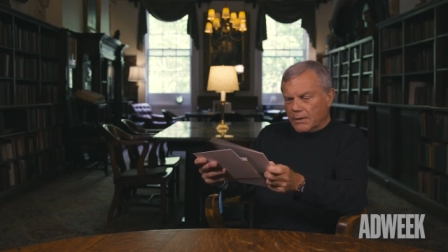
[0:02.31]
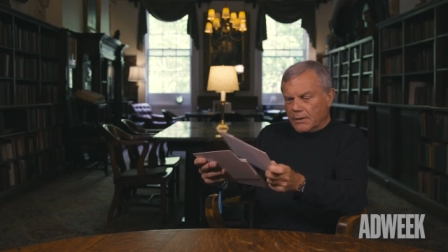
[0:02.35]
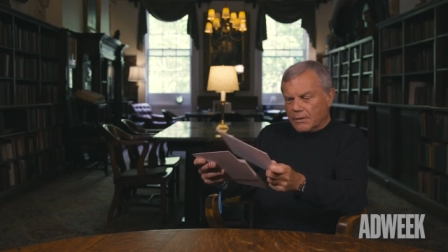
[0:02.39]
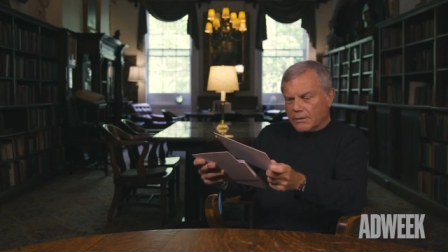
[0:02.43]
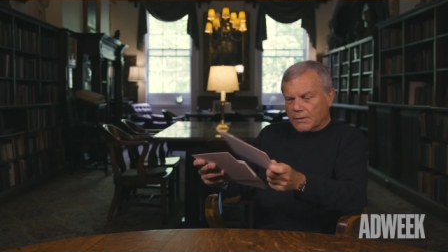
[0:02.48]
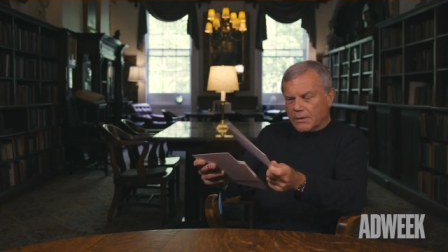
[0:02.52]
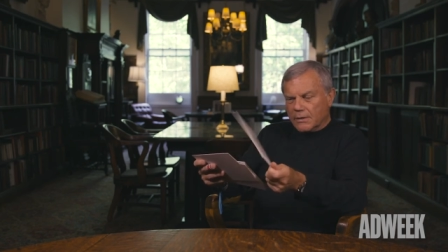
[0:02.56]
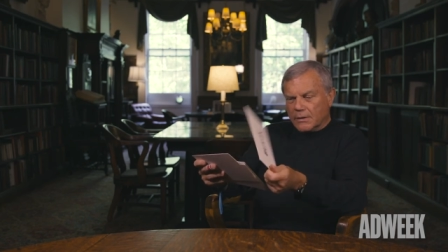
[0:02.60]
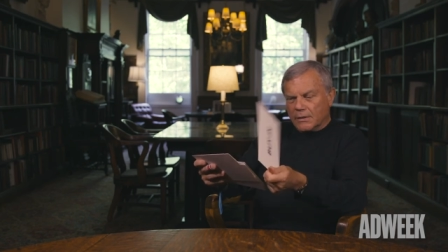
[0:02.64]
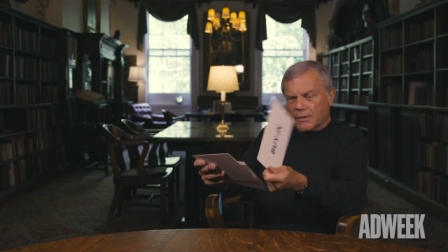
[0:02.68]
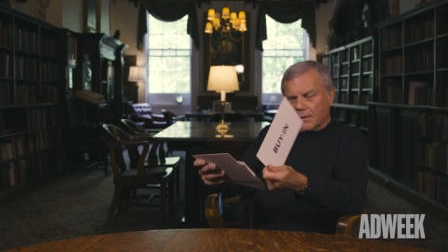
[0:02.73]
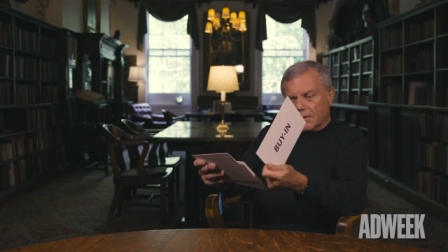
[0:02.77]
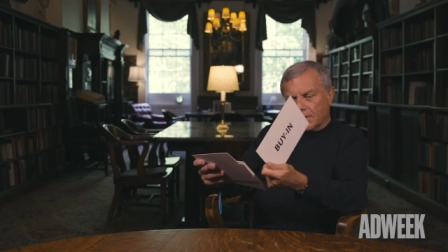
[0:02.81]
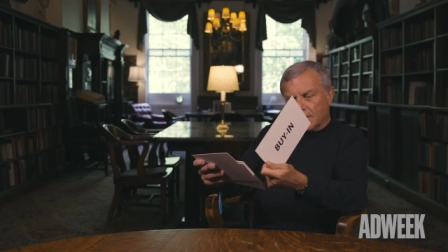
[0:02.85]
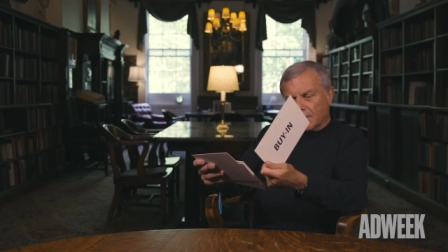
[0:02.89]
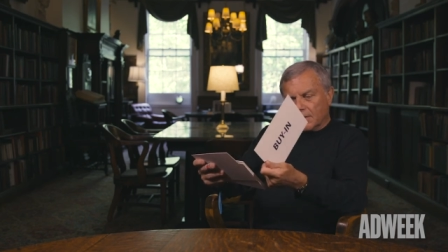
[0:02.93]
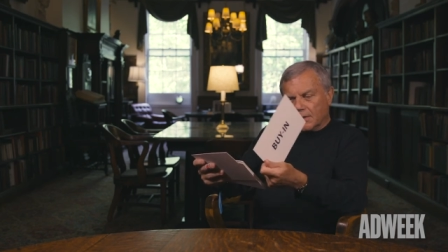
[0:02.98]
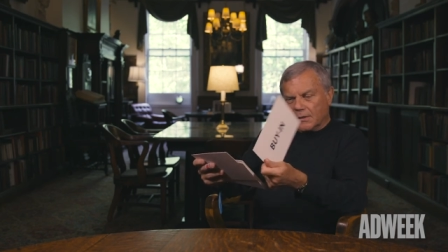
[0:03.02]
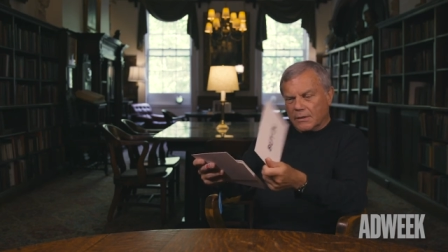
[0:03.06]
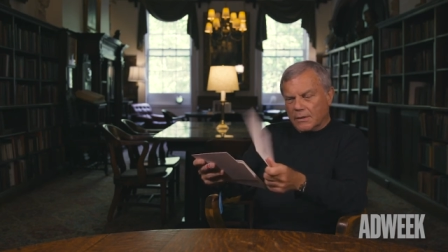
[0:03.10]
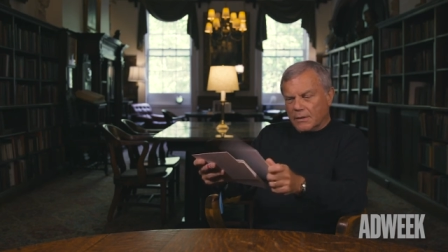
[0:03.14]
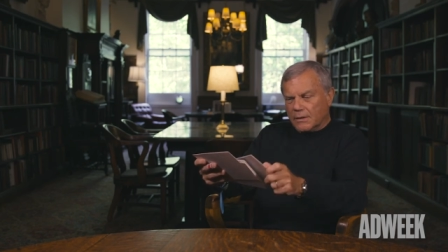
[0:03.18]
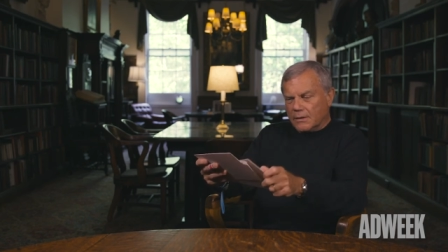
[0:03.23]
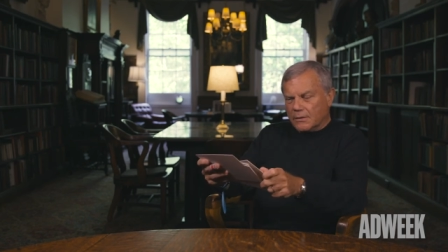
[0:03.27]

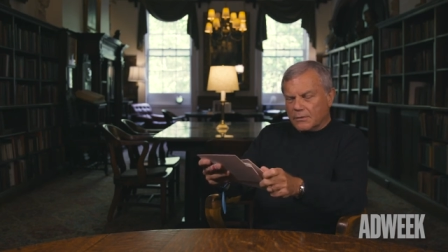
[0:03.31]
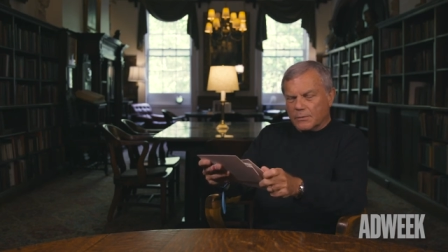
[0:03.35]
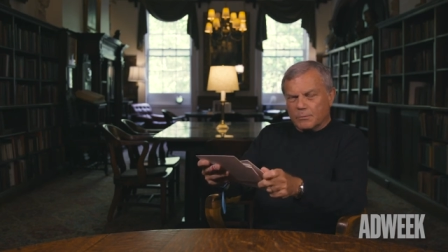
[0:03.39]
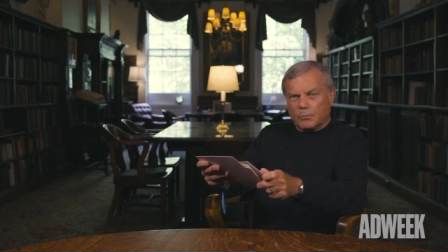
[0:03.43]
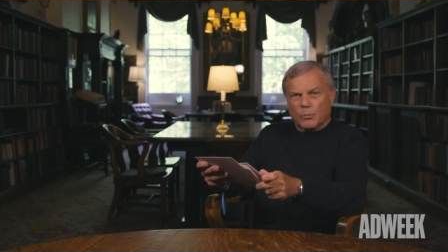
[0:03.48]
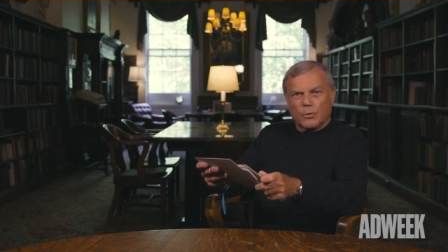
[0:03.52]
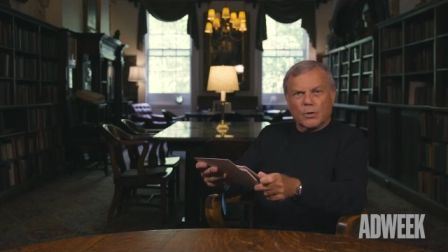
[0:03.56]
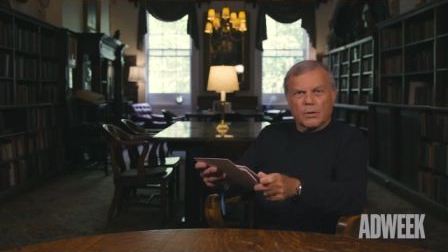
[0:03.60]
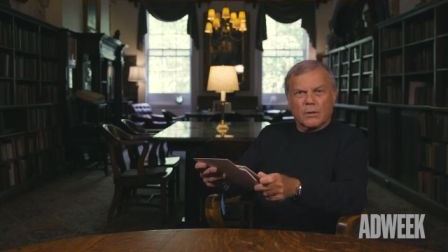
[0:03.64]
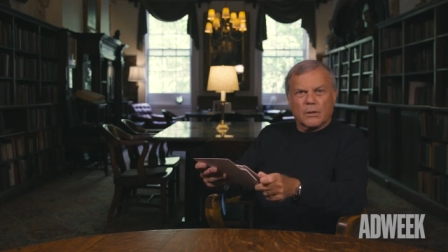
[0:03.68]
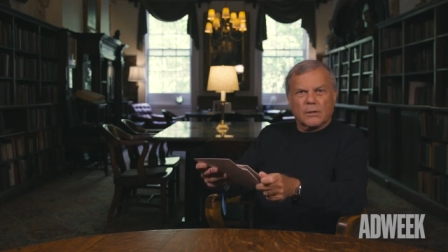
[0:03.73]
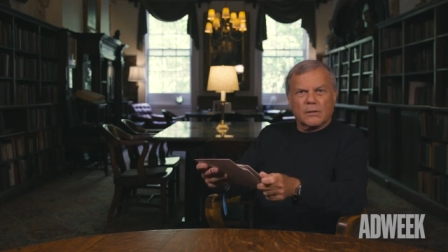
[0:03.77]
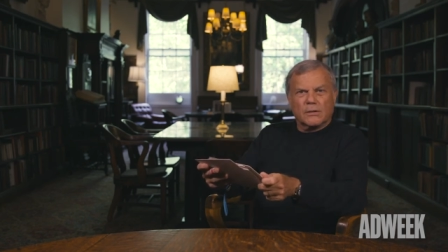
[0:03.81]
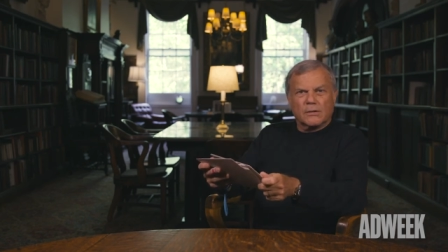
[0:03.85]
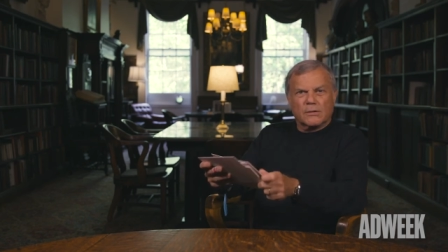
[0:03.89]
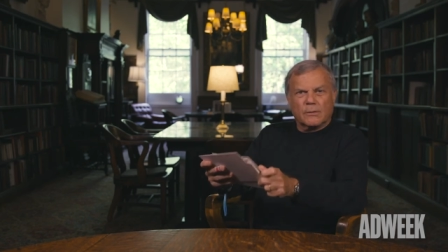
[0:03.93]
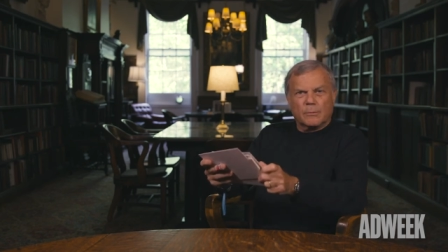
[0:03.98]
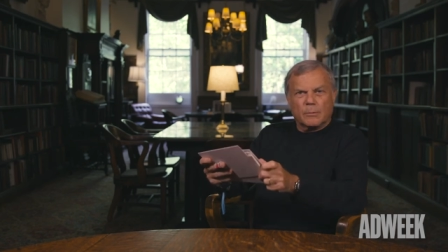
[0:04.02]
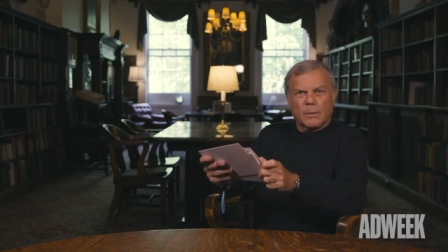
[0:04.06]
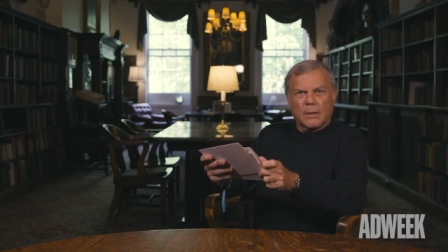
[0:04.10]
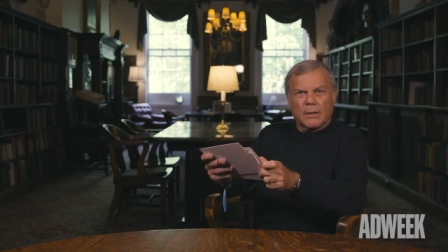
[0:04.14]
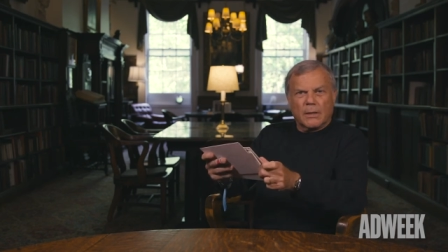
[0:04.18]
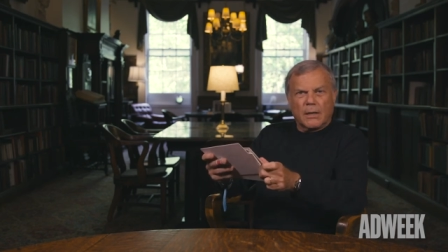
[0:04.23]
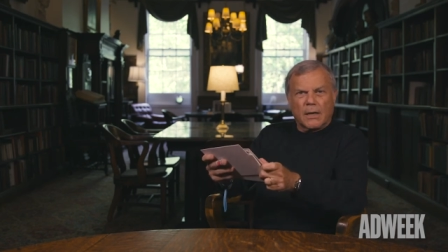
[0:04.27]
these words
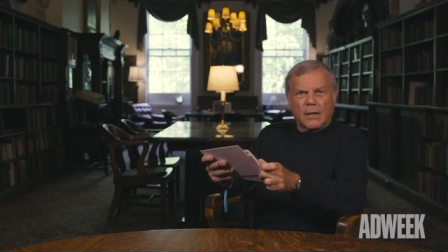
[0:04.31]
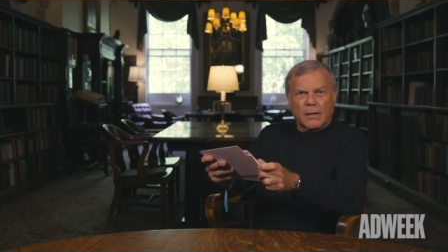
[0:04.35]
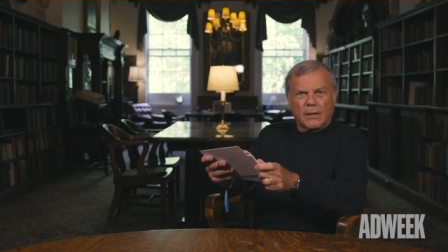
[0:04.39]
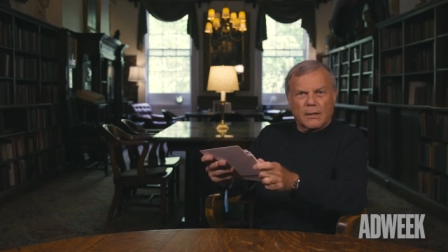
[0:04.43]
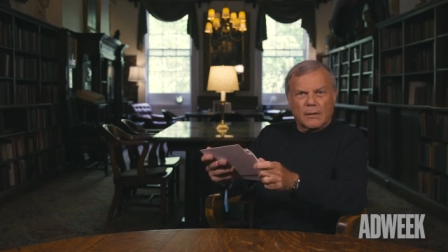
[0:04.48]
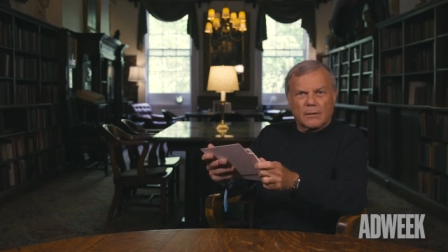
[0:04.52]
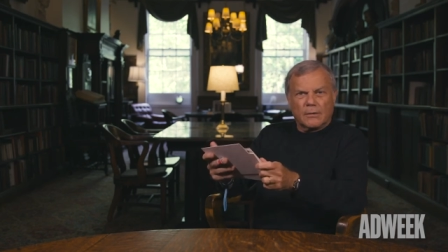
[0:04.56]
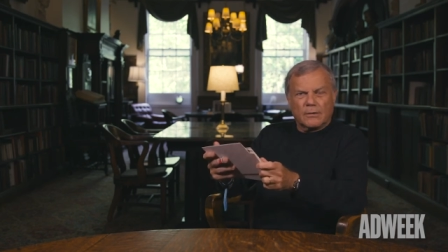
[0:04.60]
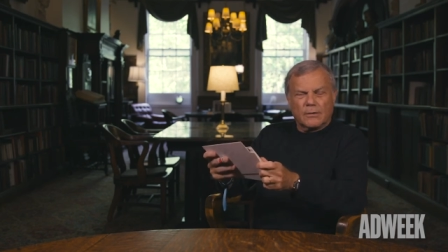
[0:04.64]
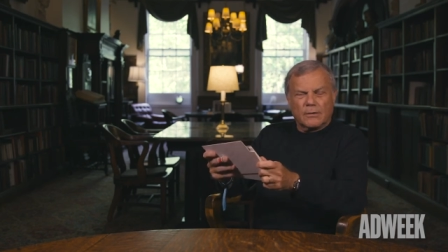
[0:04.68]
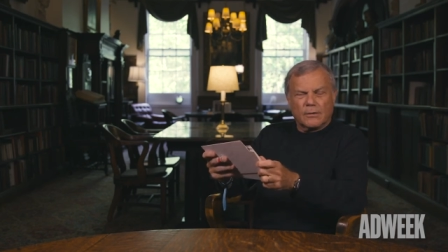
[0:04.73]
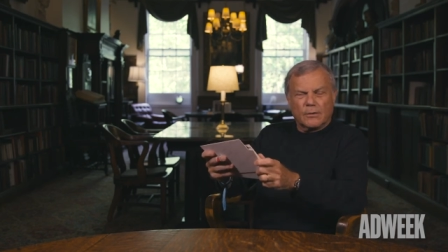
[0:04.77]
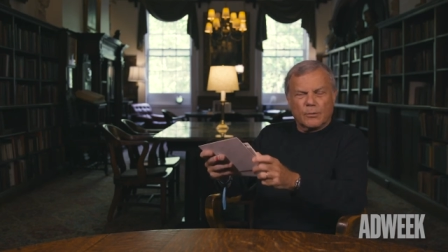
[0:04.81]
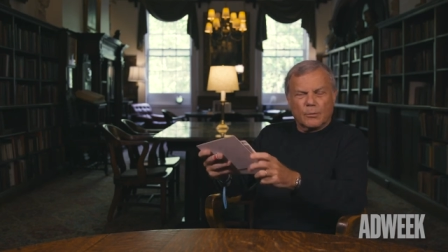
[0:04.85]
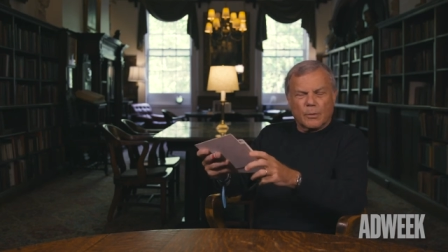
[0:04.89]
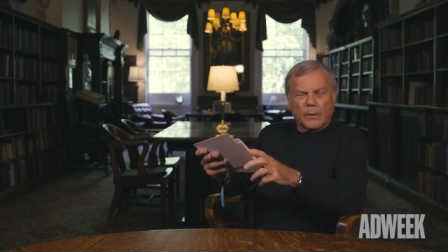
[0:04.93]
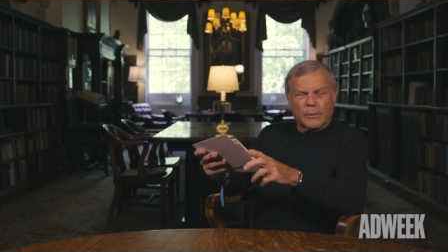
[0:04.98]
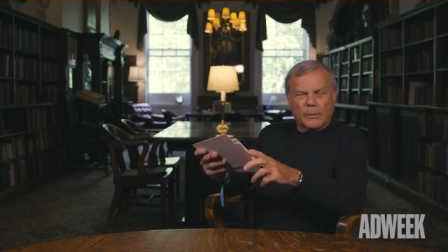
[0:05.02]
have been added to the